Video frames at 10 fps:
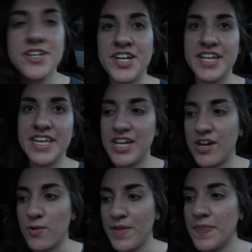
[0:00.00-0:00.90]
you're gonna
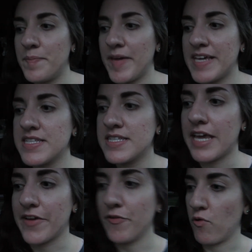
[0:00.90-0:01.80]
hear when the bass is
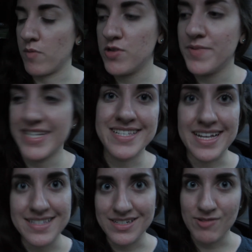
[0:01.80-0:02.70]
like normal, when it's
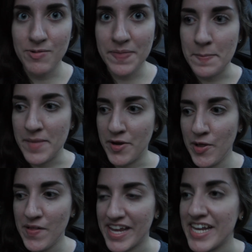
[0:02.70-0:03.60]
at zero in the
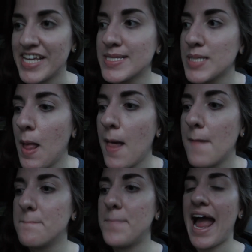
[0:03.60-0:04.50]
middle, it is
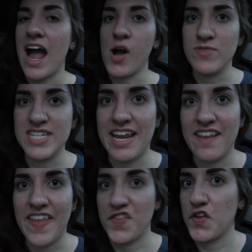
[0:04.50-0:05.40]
pounding,
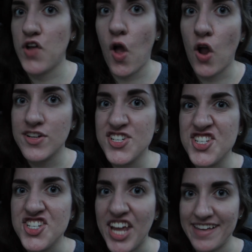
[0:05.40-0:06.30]
like the car
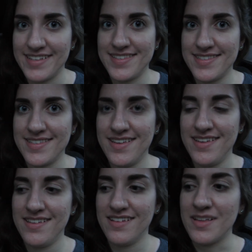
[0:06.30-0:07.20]
shakes.
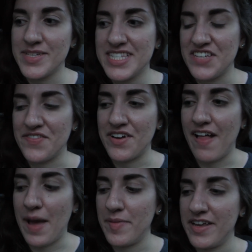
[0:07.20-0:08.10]
Let me see if it'll
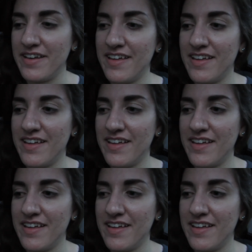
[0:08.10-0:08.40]
happen.